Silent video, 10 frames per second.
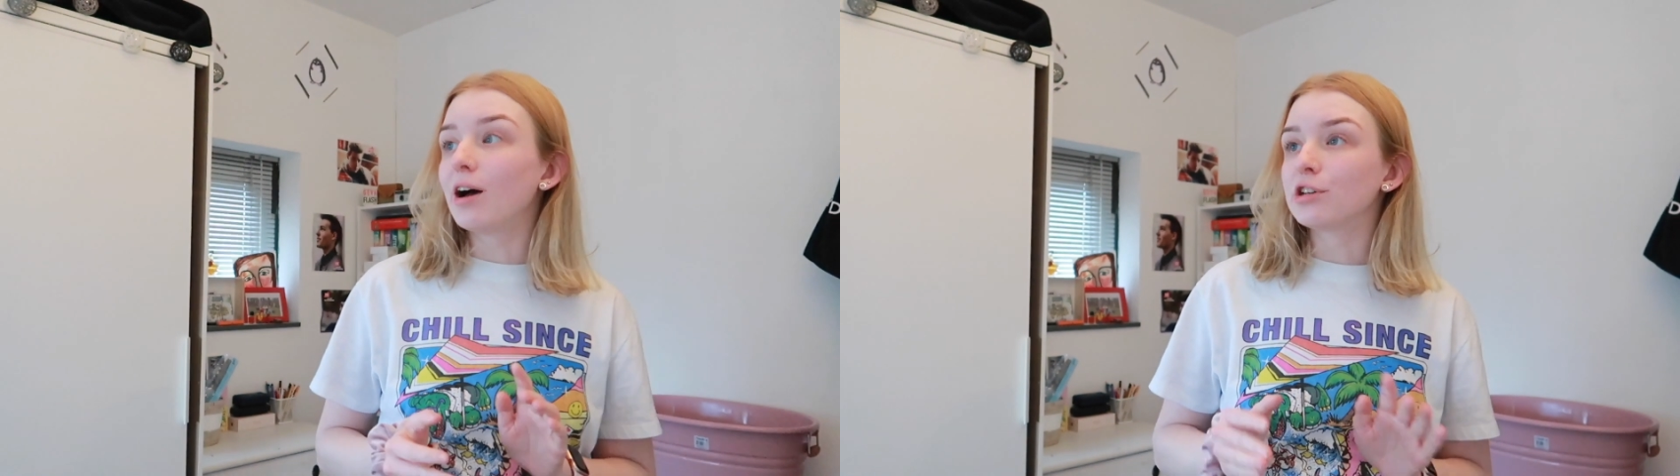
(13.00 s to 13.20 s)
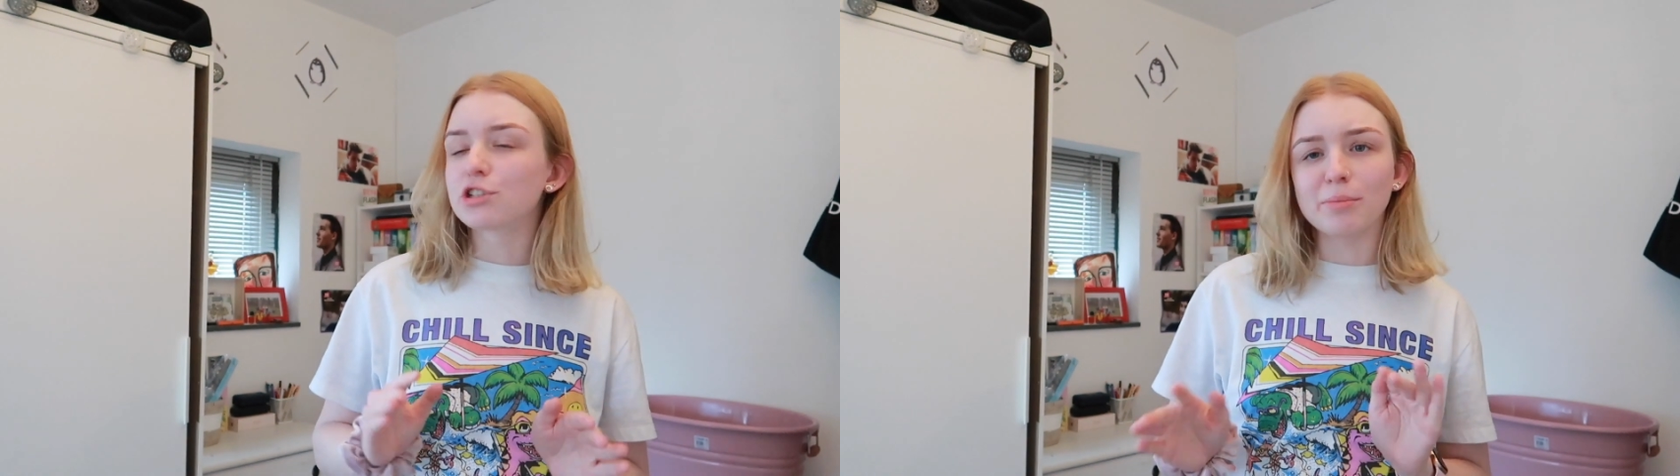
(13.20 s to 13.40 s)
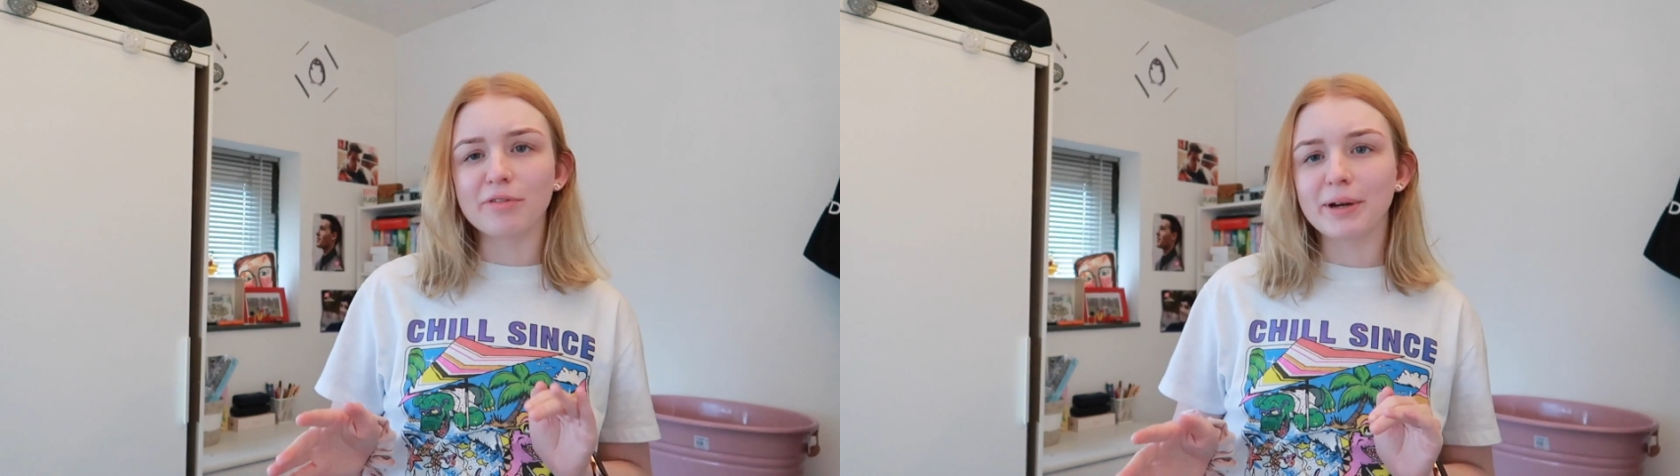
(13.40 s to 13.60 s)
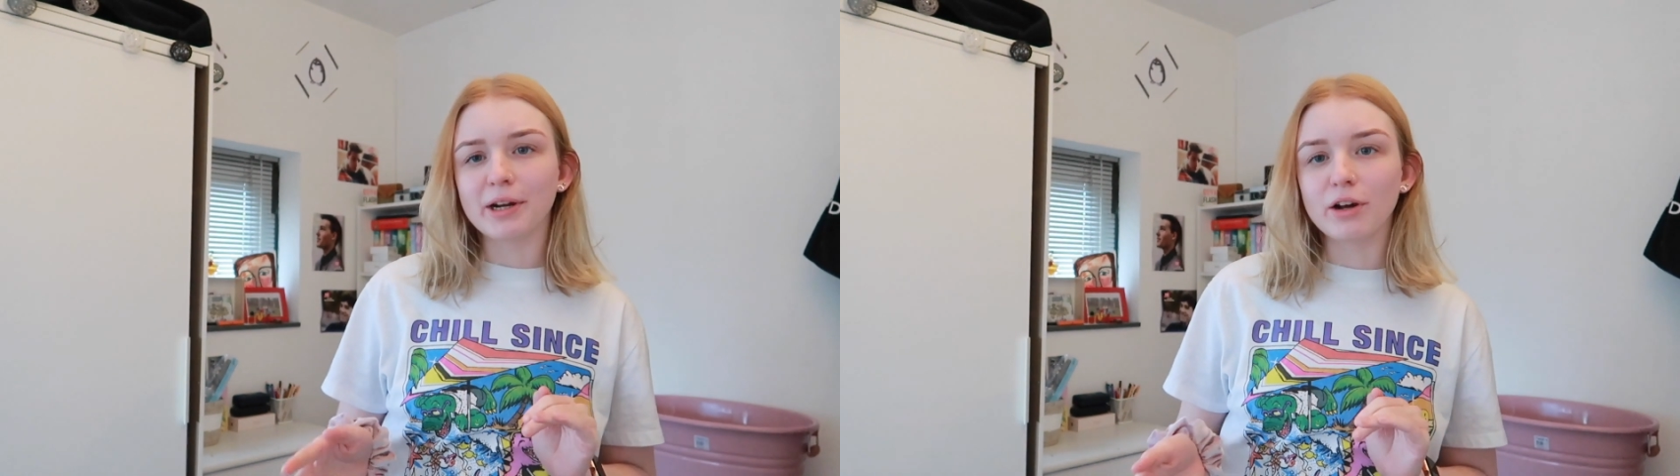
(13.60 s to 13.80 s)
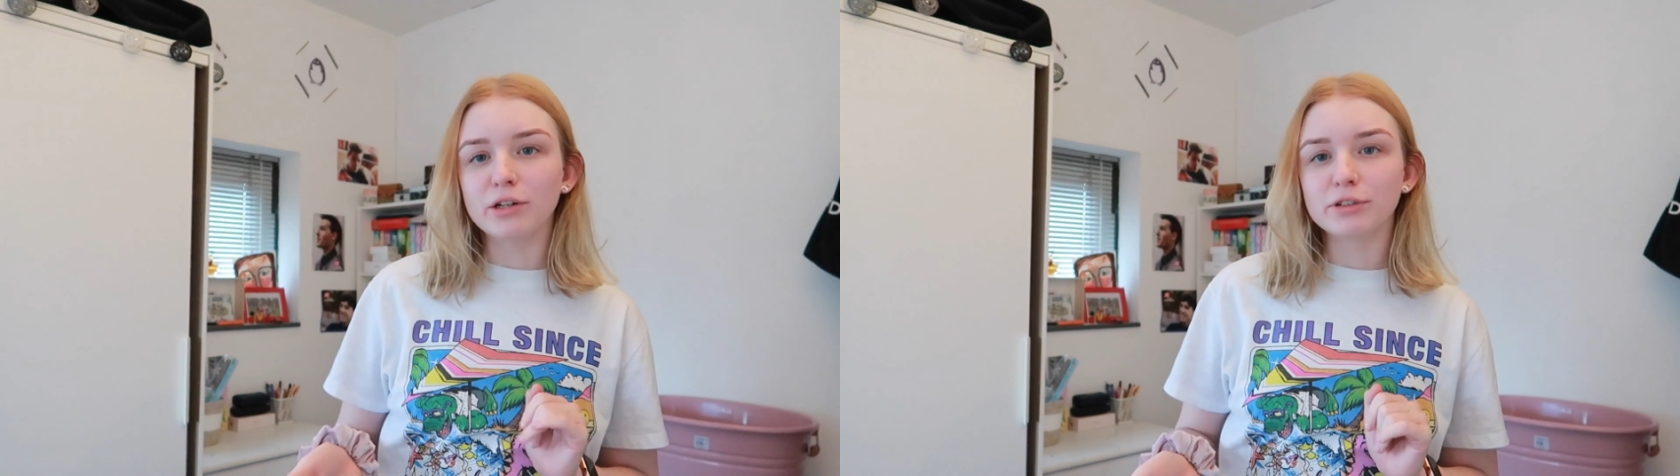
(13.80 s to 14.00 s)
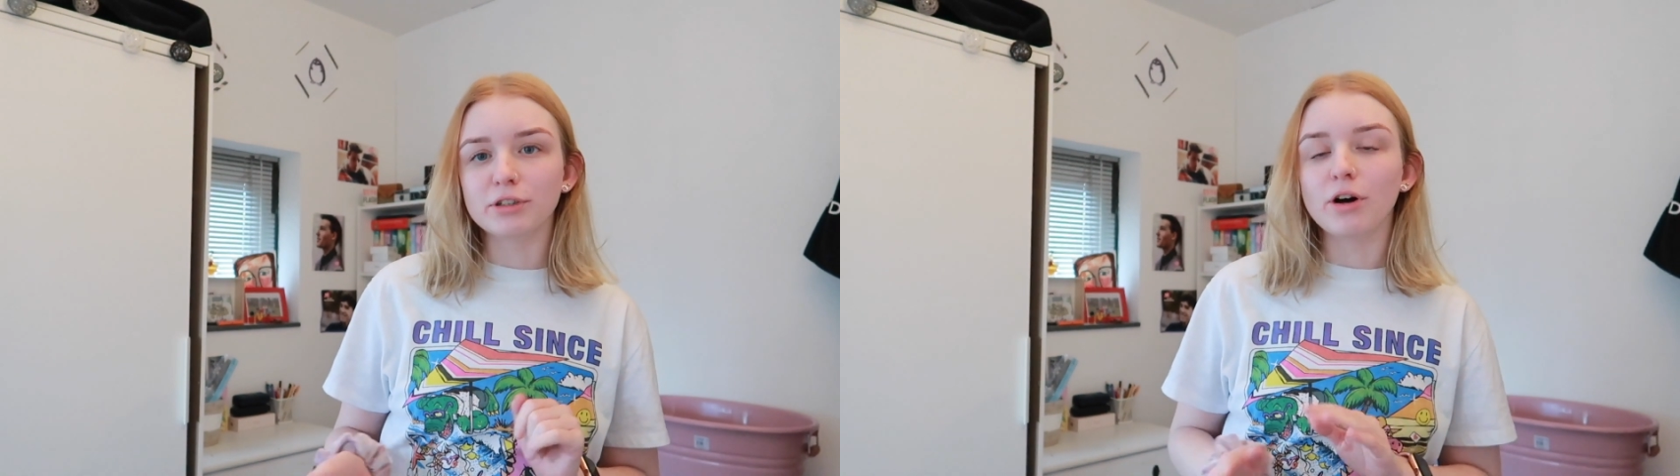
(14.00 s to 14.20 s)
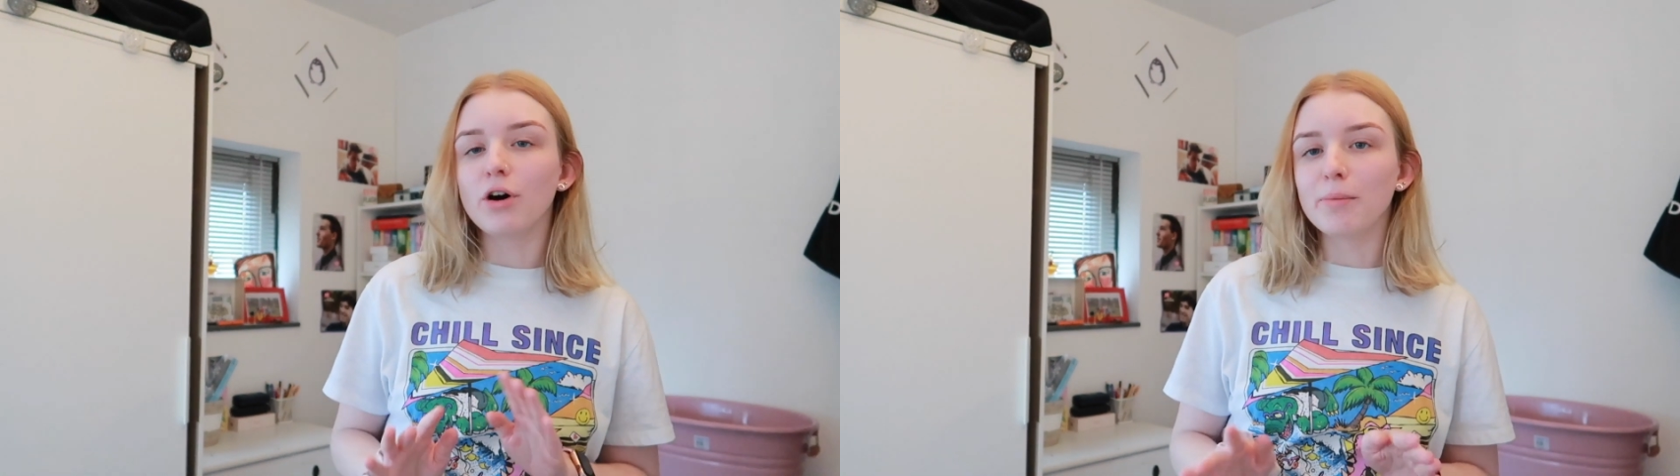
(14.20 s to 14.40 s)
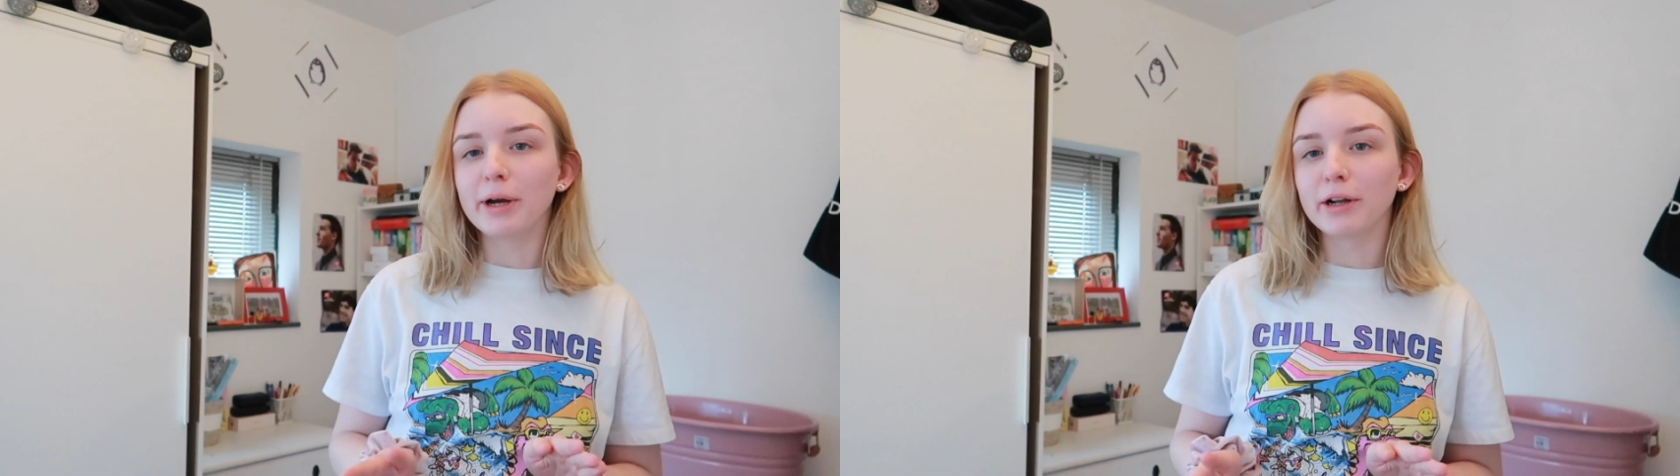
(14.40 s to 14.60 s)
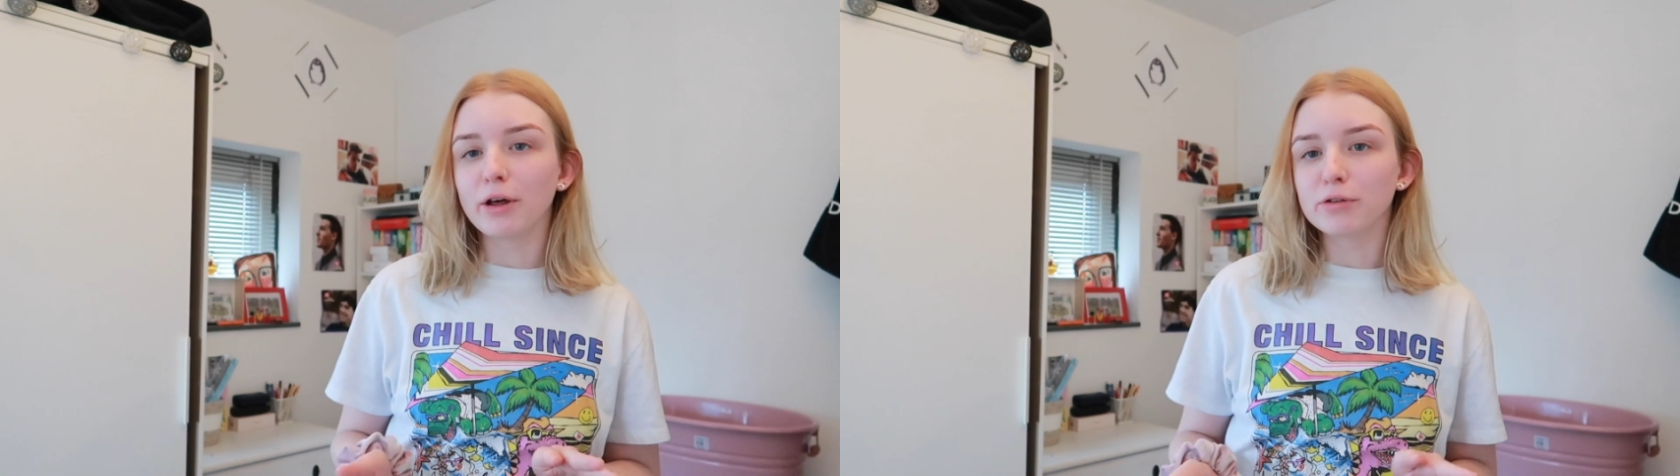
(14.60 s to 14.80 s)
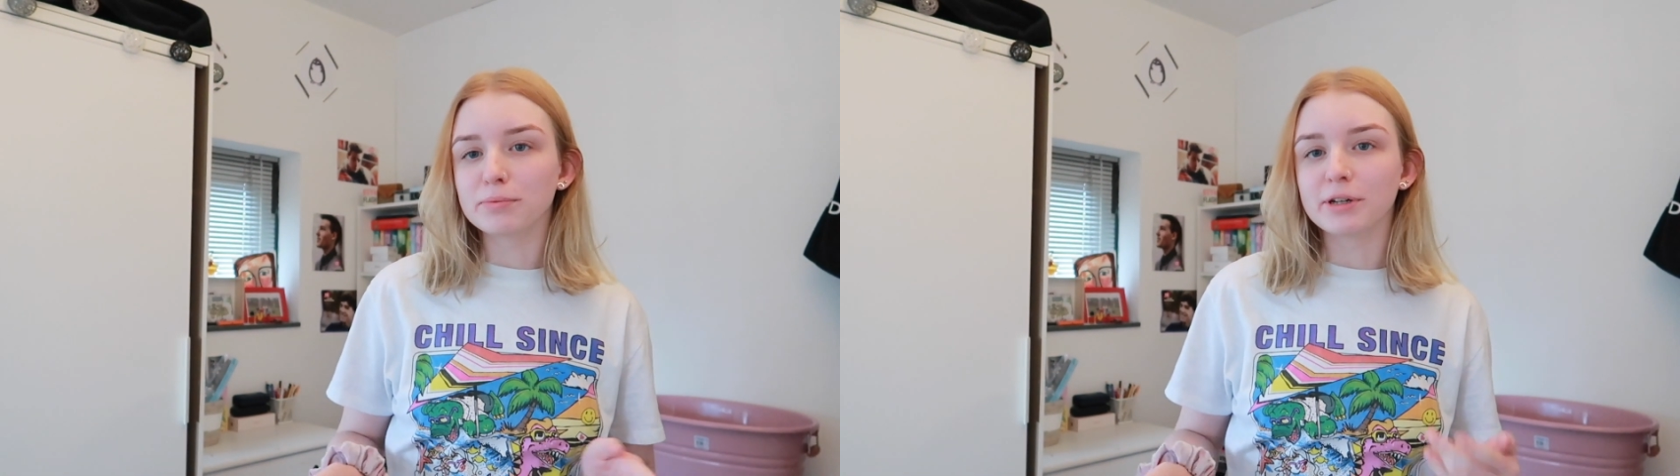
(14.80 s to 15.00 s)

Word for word: some of my clothes, not all my clothes,